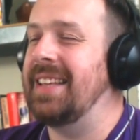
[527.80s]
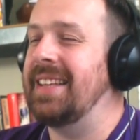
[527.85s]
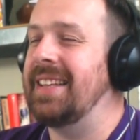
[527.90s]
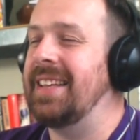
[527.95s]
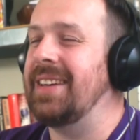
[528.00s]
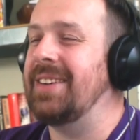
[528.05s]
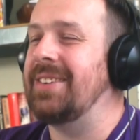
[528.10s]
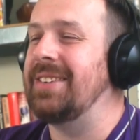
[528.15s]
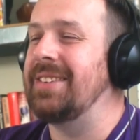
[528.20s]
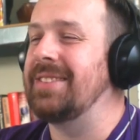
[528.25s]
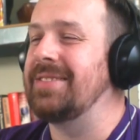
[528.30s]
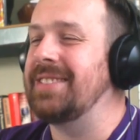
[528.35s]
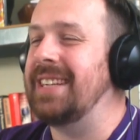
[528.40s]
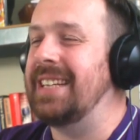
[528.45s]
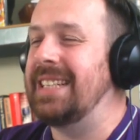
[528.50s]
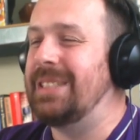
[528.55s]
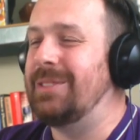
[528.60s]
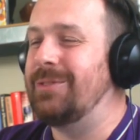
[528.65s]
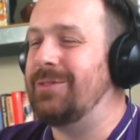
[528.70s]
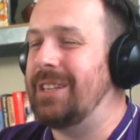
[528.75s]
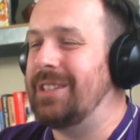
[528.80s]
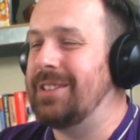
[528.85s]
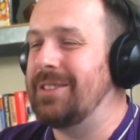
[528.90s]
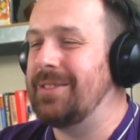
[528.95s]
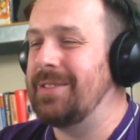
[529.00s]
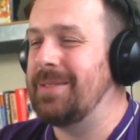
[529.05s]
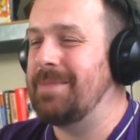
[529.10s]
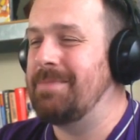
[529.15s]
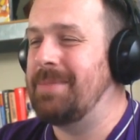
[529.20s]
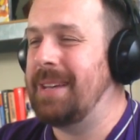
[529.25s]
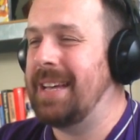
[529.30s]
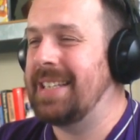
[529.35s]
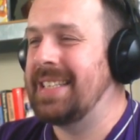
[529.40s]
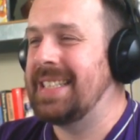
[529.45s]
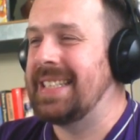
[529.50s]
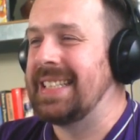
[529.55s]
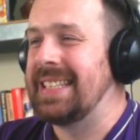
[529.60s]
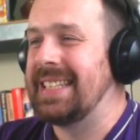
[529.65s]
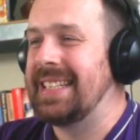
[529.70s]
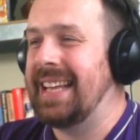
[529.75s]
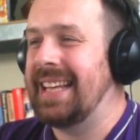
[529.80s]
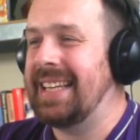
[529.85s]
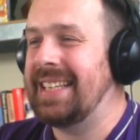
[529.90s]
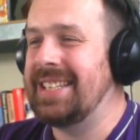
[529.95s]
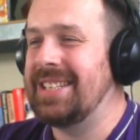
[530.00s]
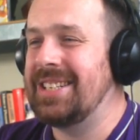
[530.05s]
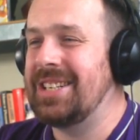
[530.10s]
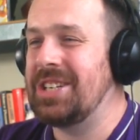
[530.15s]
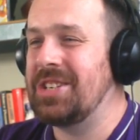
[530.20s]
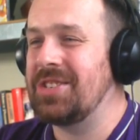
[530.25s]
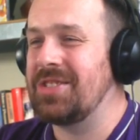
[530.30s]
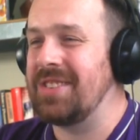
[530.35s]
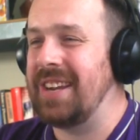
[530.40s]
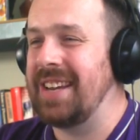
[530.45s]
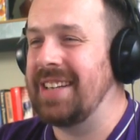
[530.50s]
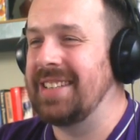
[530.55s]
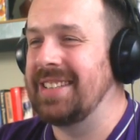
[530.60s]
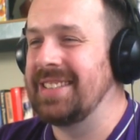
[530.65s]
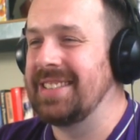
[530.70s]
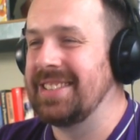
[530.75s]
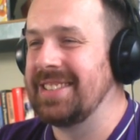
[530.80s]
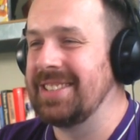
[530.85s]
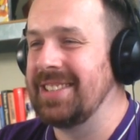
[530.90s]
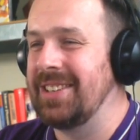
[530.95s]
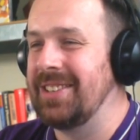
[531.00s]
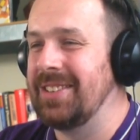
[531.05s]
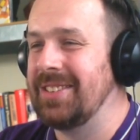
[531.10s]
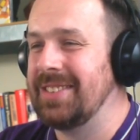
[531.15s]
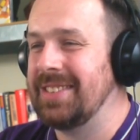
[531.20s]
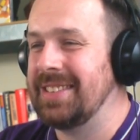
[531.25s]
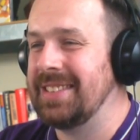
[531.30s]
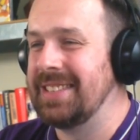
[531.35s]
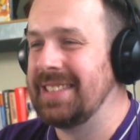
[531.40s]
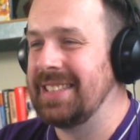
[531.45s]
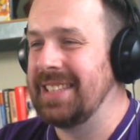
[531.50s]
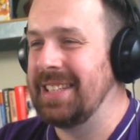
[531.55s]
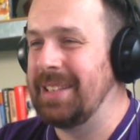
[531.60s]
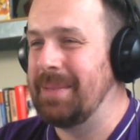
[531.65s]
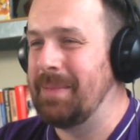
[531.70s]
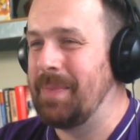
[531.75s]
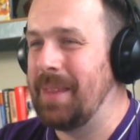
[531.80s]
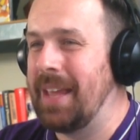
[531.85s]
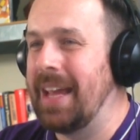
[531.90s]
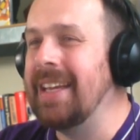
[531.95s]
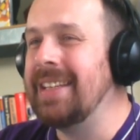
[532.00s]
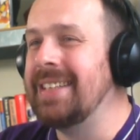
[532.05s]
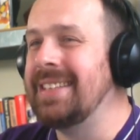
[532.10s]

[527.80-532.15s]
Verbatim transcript: They all ran in front of the Bastion like he shredded his own team.